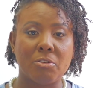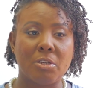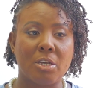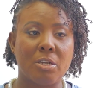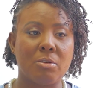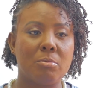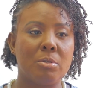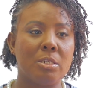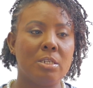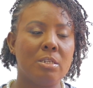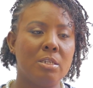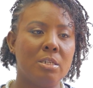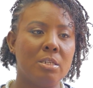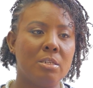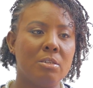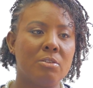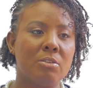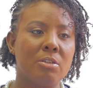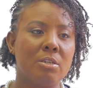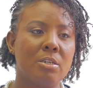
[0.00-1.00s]
and we
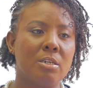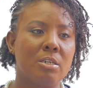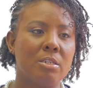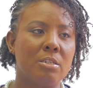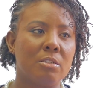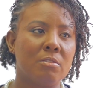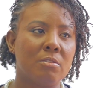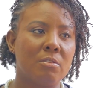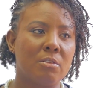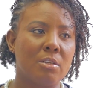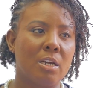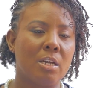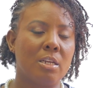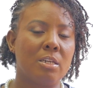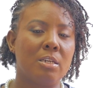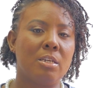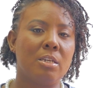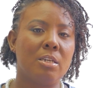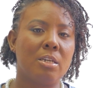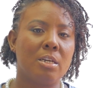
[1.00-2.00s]
need to
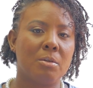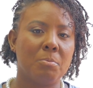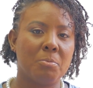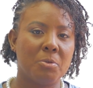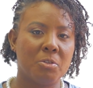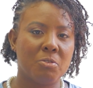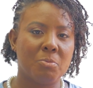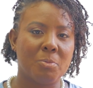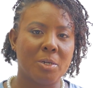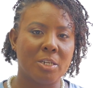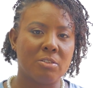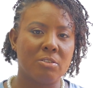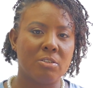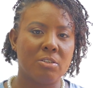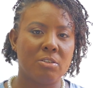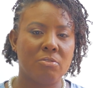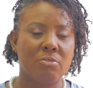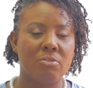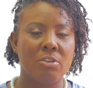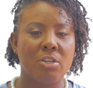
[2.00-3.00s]
understand their
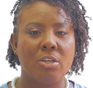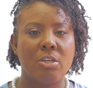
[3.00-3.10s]
perspective,